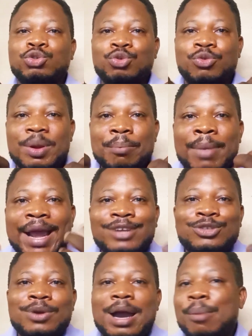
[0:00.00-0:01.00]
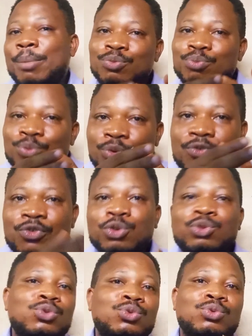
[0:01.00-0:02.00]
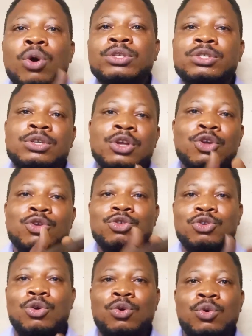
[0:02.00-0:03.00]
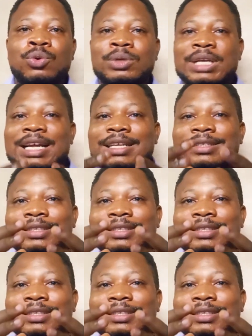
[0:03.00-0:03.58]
to remind you and to move you towards your goal.